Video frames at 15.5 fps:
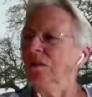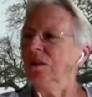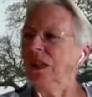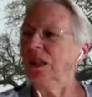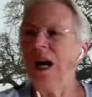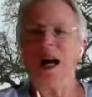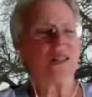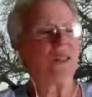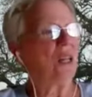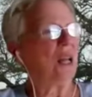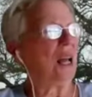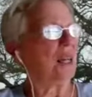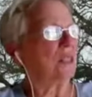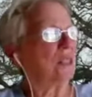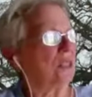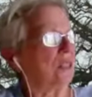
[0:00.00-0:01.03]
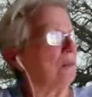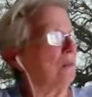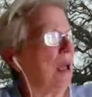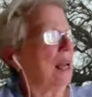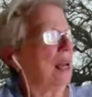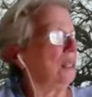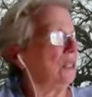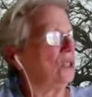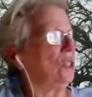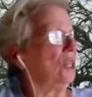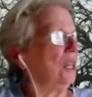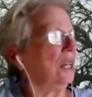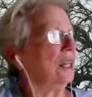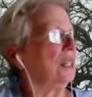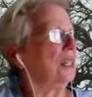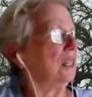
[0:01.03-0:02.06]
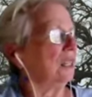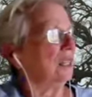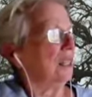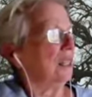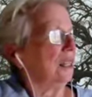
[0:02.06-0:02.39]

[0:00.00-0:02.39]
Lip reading: context and managing and